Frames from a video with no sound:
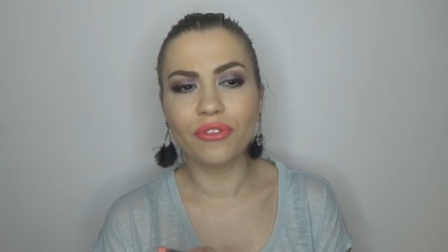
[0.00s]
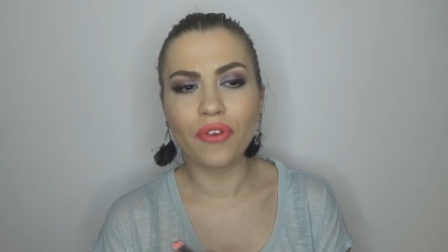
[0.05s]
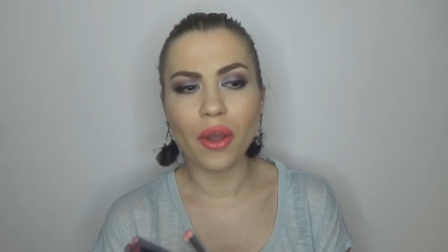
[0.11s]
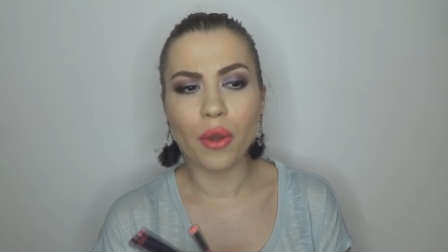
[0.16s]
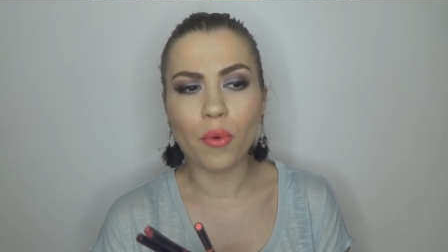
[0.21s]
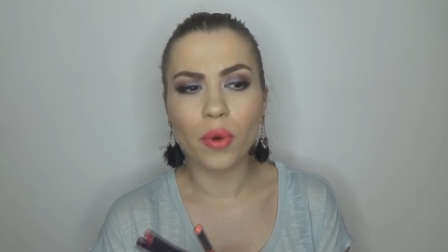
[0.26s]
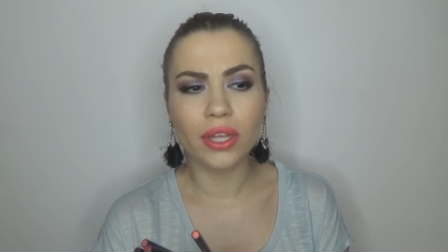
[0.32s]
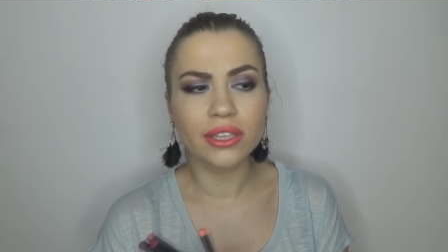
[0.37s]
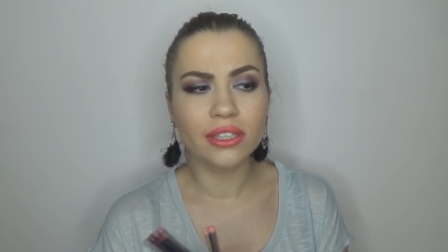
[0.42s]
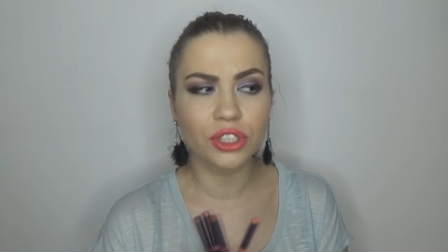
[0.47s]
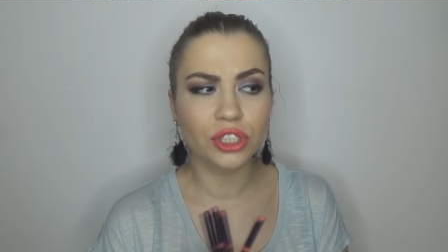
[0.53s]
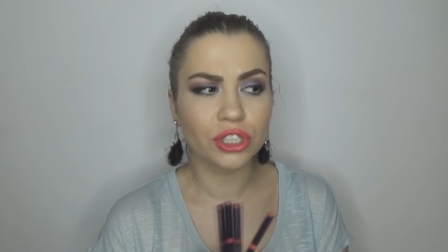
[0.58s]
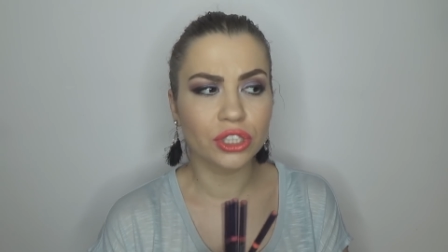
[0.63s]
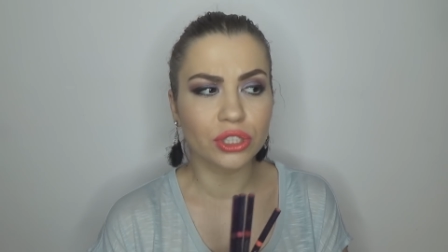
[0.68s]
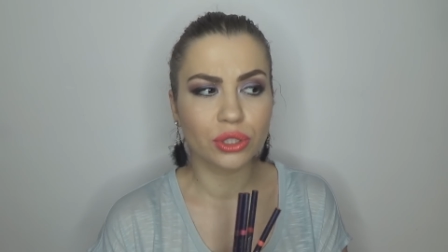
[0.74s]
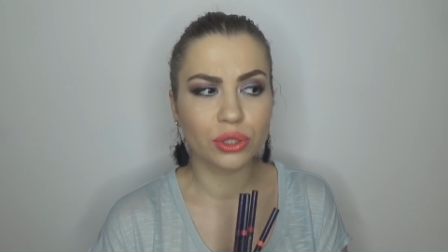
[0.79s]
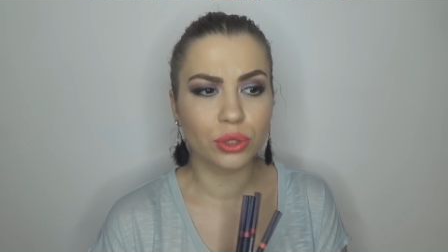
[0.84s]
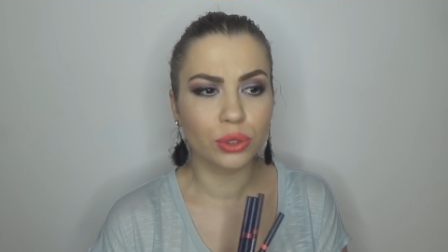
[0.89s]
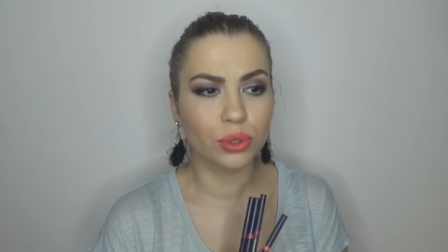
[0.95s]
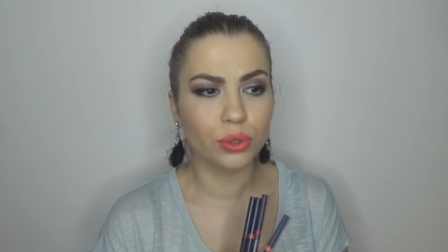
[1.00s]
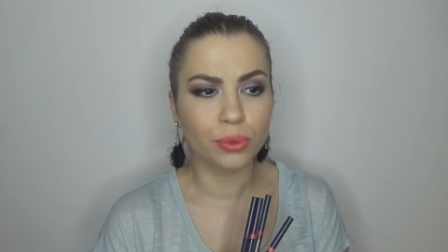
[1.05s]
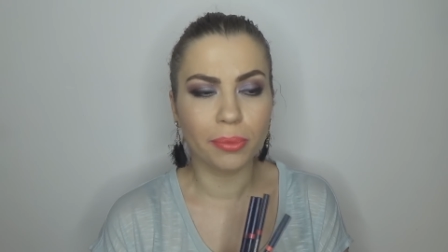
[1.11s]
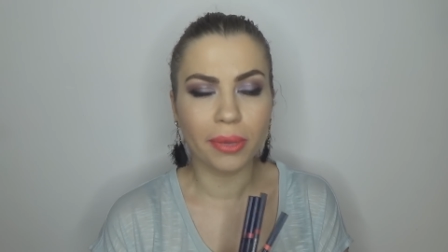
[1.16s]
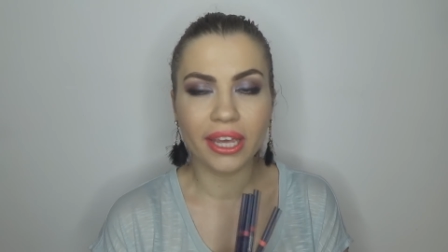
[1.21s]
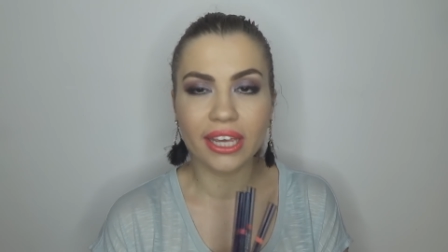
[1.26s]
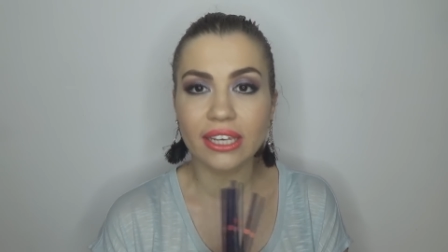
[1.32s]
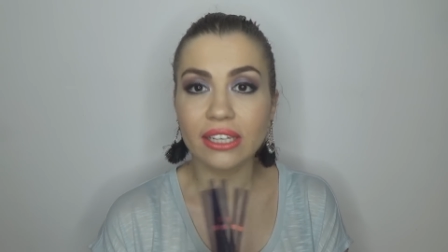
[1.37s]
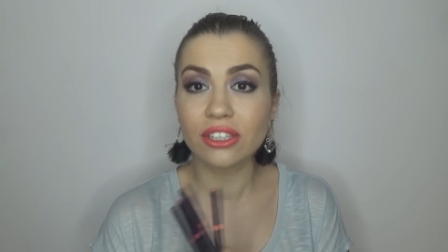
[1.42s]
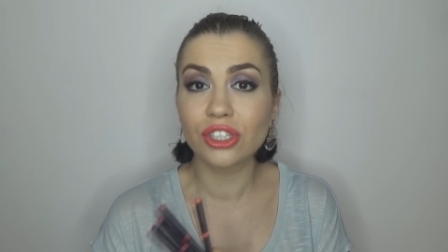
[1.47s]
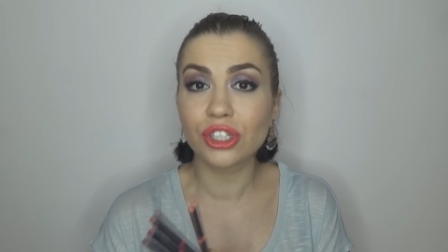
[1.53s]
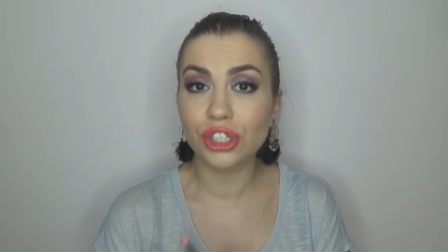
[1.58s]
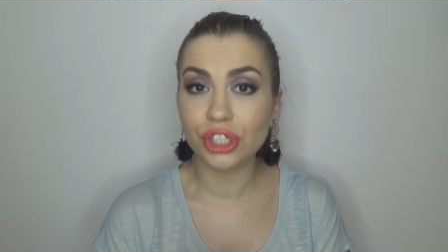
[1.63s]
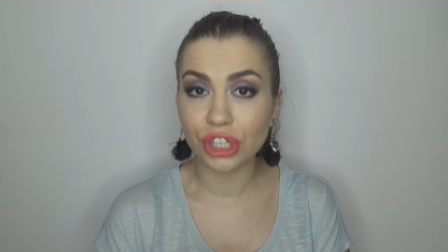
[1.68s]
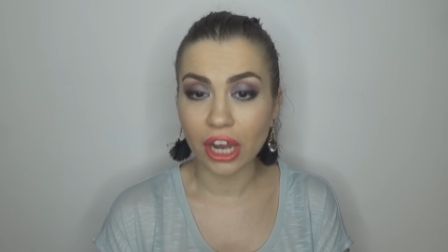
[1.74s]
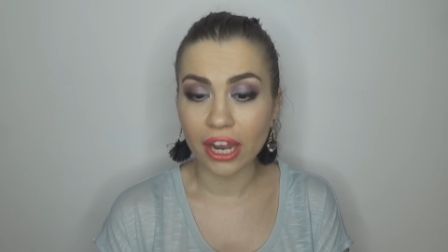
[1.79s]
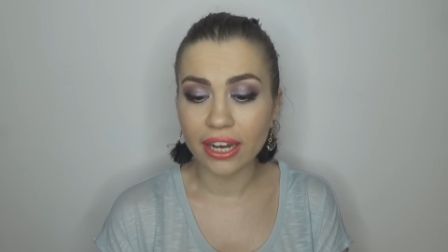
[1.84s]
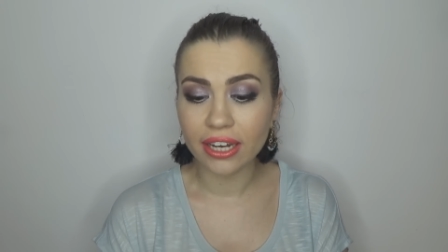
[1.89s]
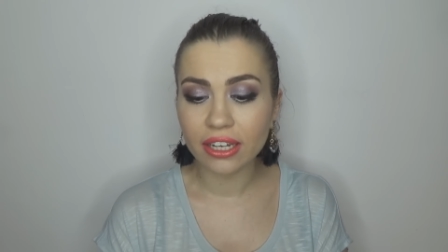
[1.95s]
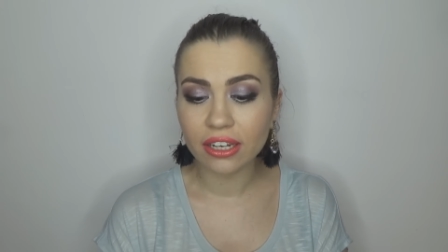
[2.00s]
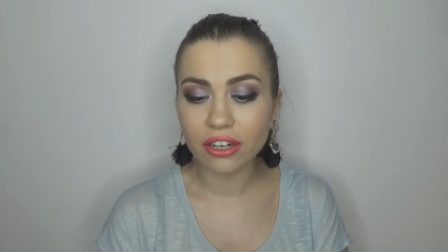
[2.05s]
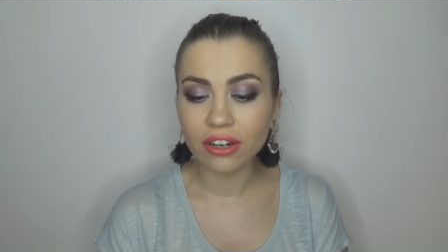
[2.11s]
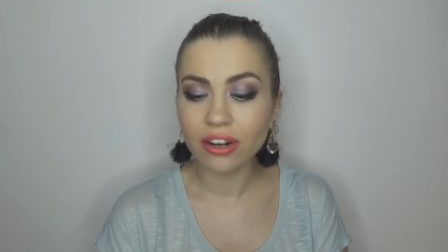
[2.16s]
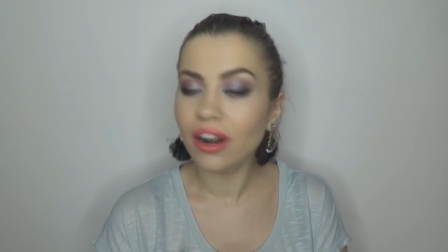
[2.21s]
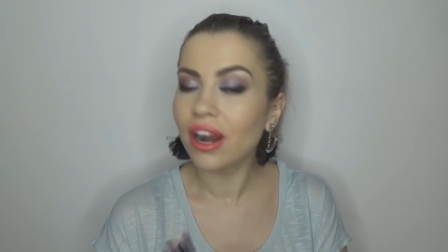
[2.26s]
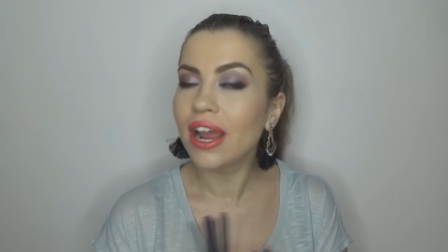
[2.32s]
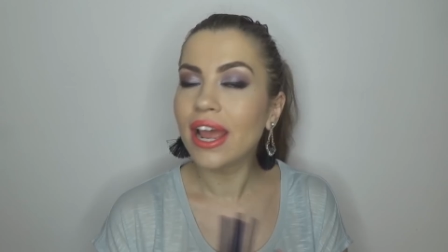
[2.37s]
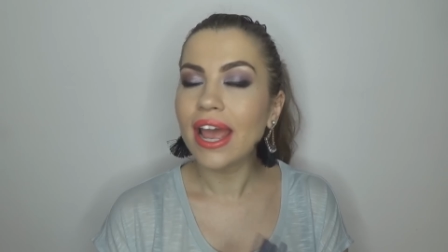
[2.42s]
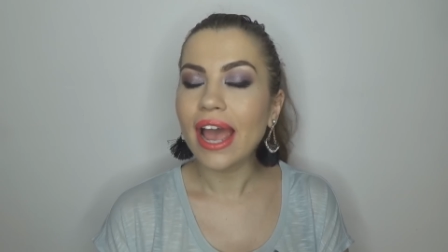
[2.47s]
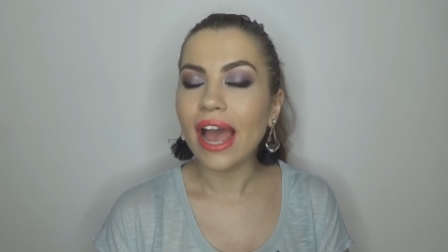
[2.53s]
if I want just to make it shinier